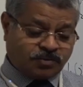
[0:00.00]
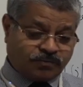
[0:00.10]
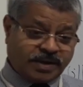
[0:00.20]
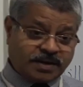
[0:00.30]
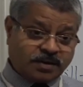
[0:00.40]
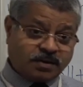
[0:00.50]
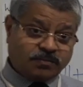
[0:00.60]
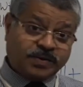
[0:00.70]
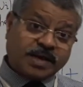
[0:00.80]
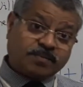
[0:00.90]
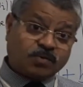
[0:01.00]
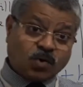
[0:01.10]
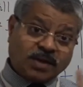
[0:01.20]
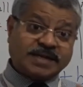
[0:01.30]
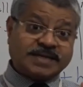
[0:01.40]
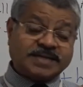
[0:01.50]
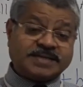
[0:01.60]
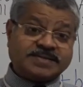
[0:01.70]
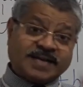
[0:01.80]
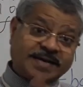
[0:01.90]
when we have already
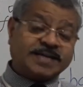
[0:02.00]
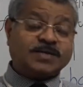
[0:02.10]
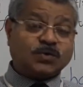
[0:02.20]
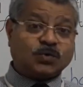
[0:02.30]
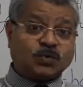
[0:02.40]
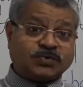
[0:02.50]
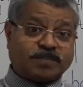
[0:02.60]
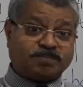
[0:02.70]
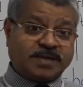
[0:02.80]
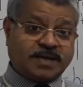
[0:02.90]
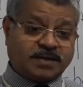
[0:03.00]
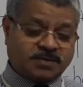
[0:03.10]
decided to do something.